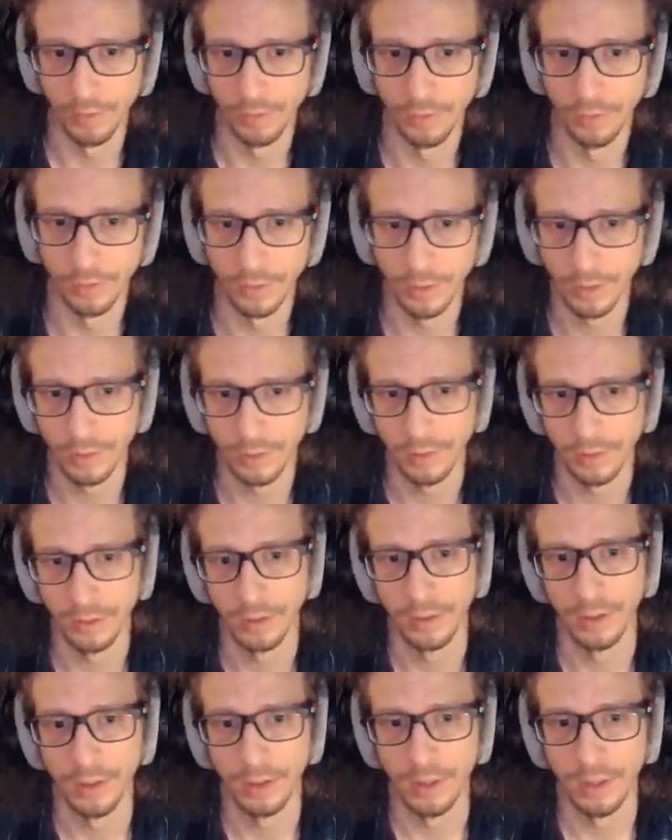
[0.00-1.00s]
Okay.
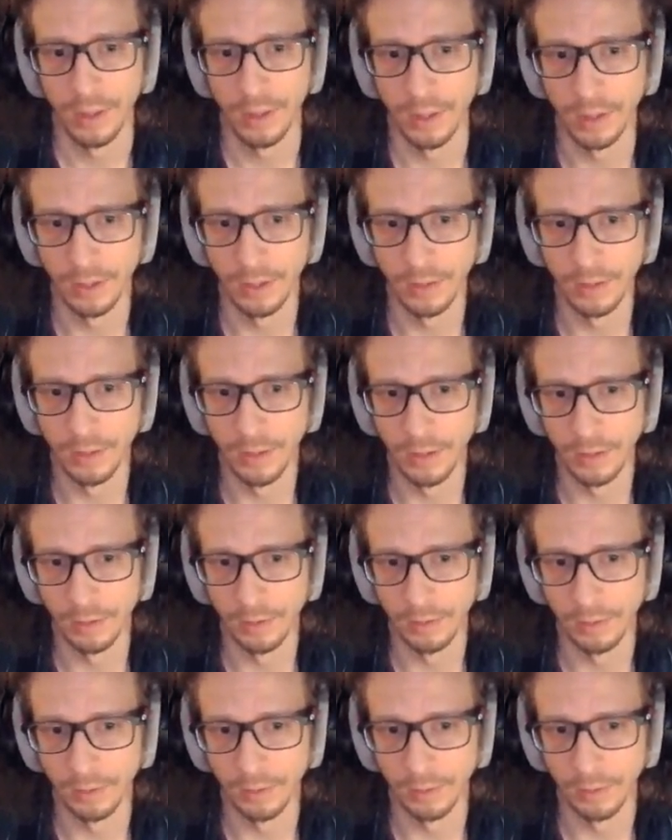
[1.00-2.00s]
And
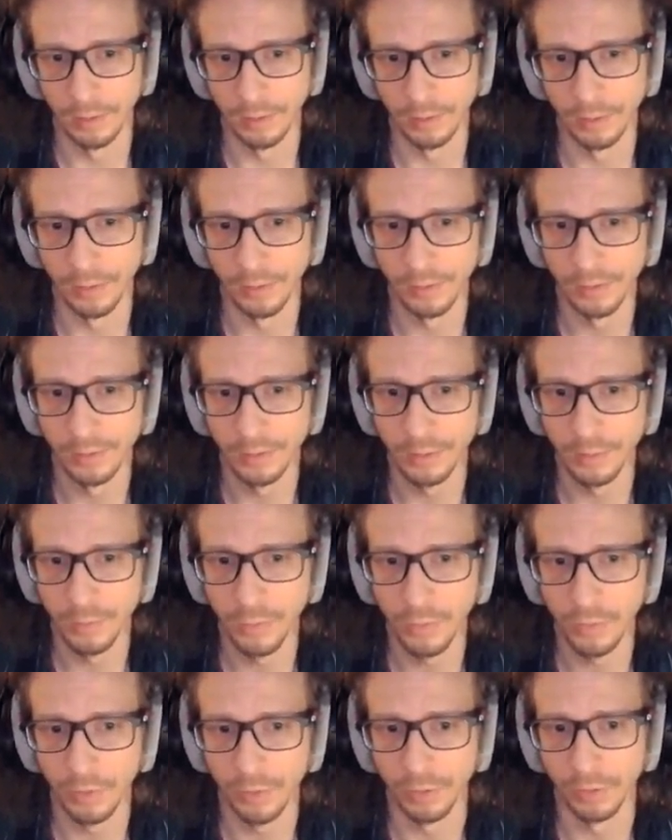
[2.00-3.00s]
then uh, this is
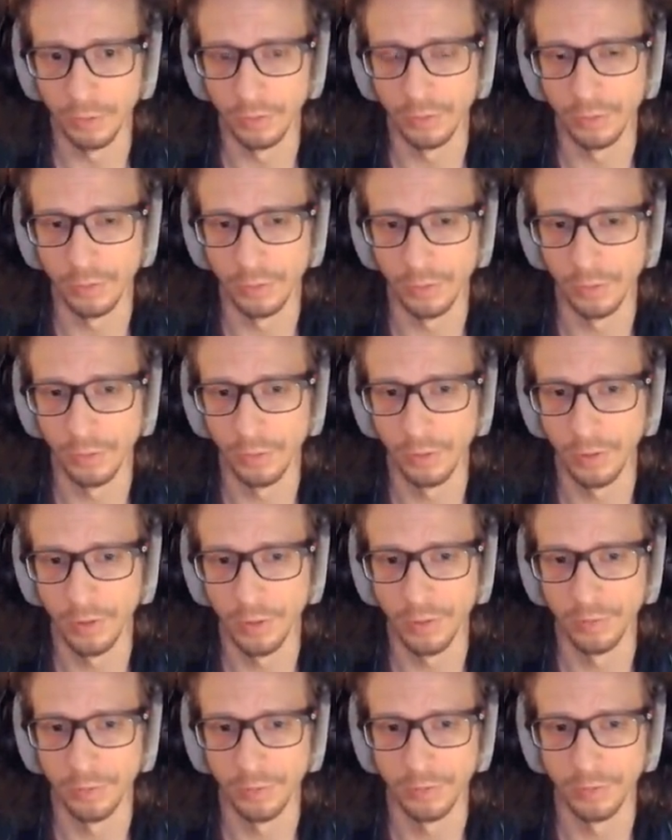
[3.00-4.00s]
important. Turn
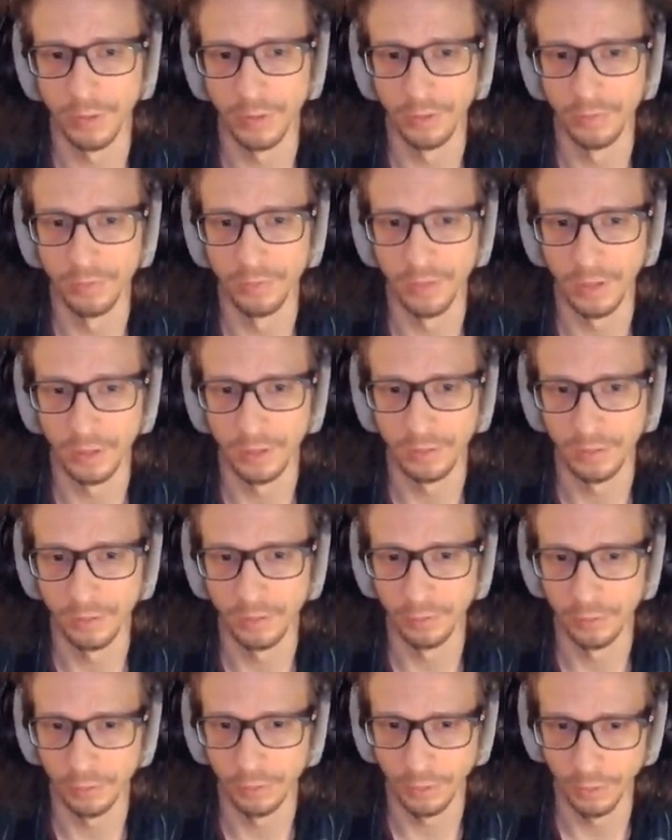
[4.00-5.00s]
off
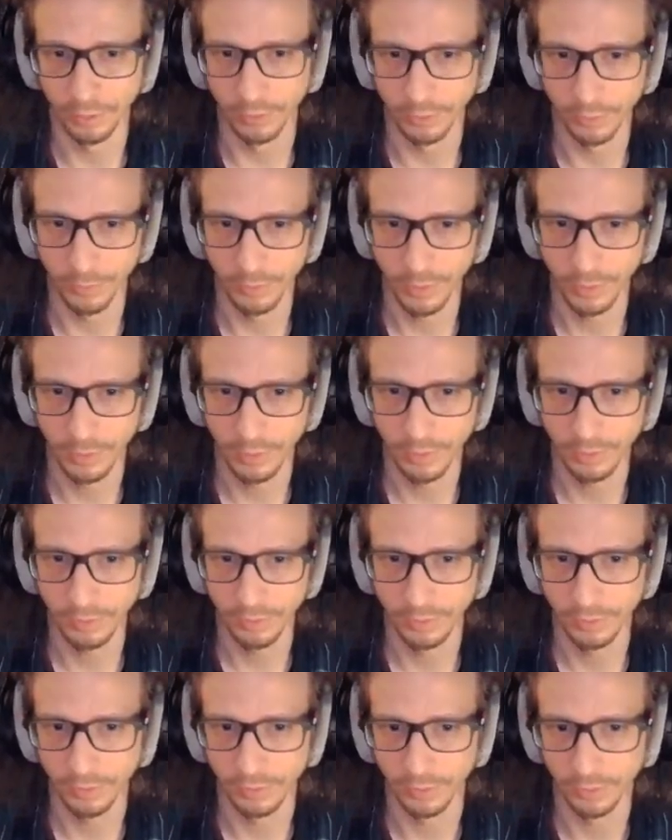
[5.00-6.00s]
advantage custom
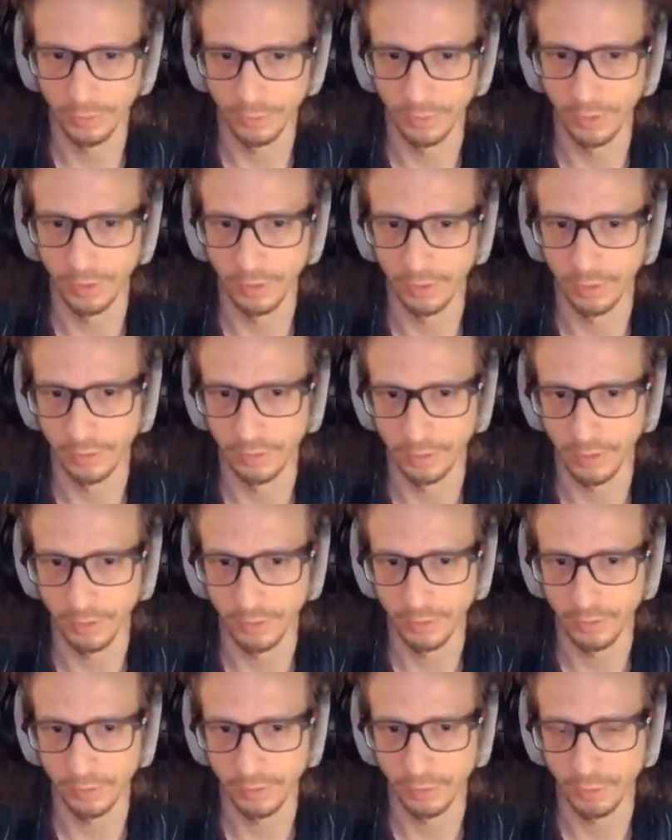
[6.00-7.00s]
audience so that it
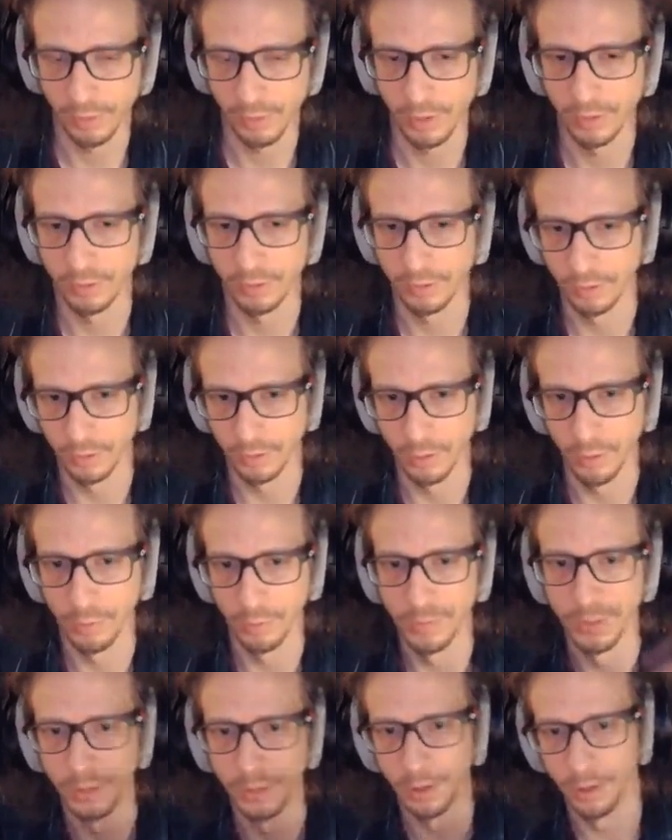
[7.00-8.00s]
doesn't try to go
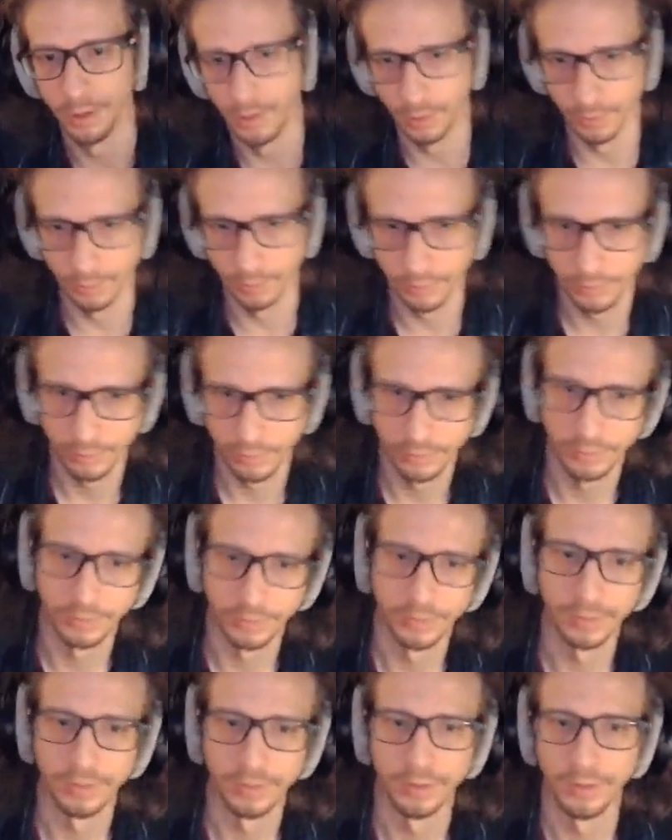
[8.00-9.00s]
beyond
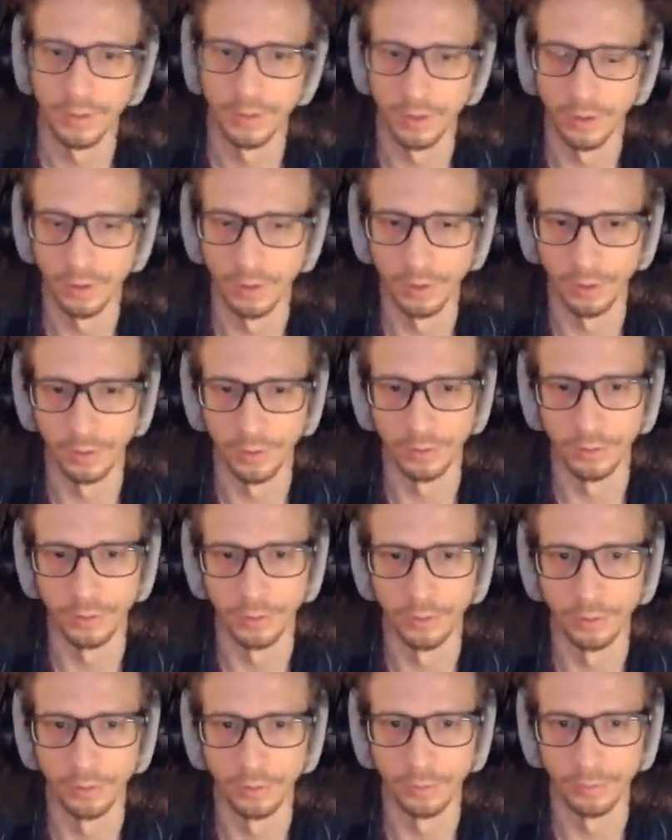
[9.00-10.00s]
uh,
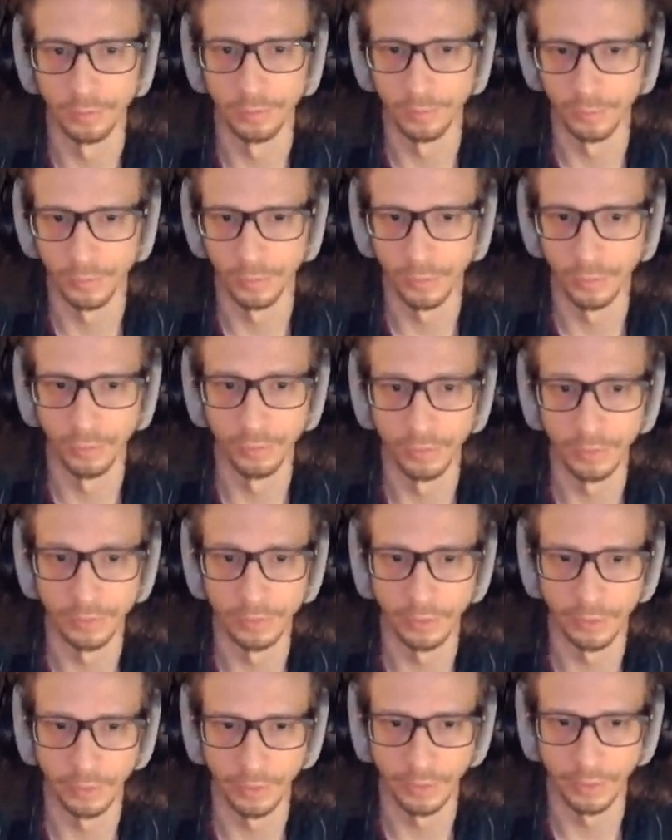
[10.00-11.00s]
your you're
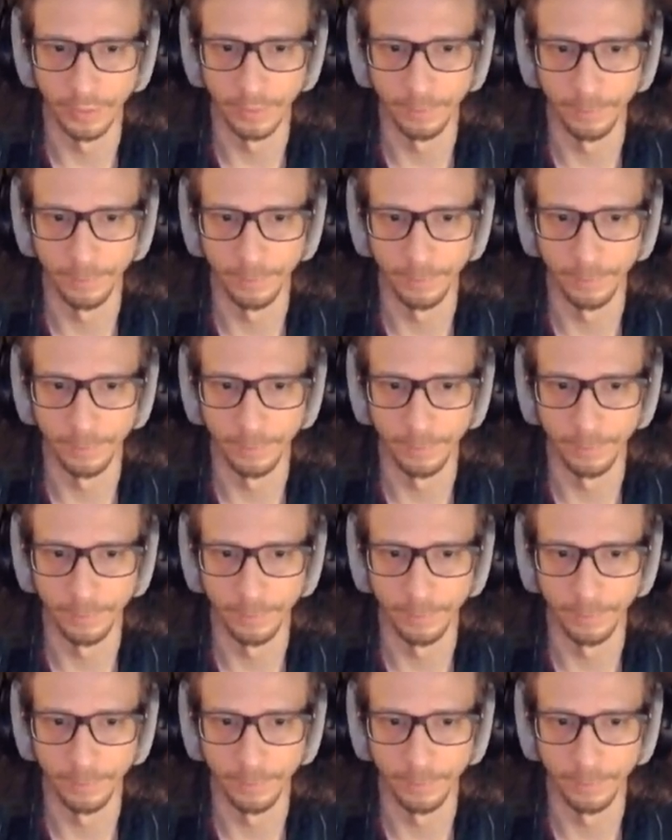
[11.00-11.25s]
retargeting.